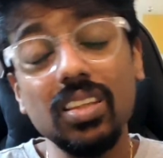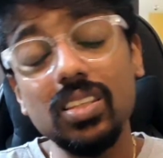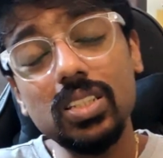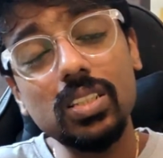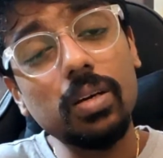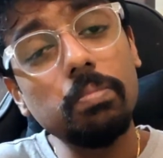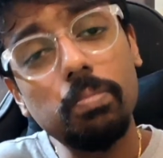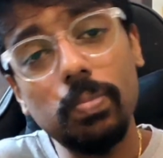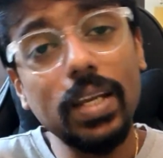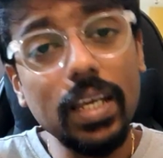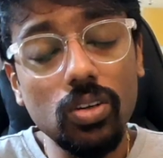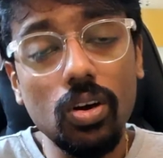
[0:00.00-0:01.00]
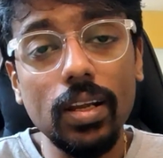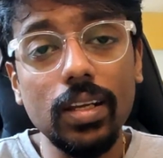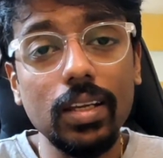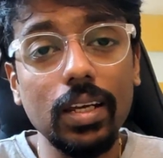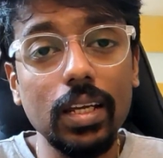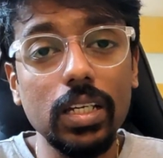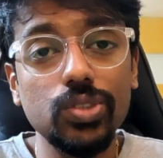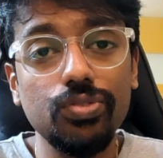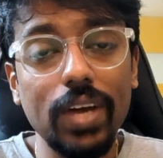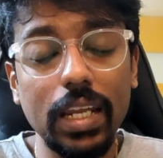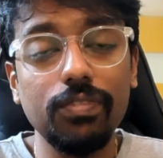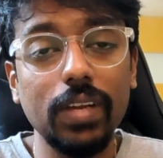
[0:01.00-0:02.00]
this complete online degree is
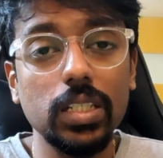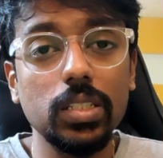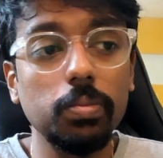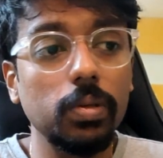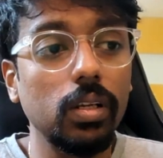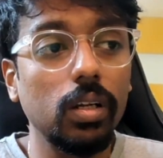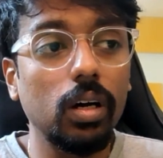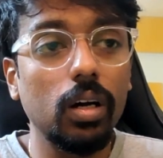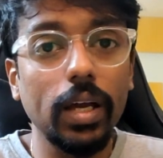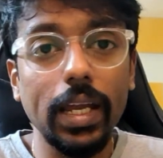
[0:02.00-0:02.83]
very flexible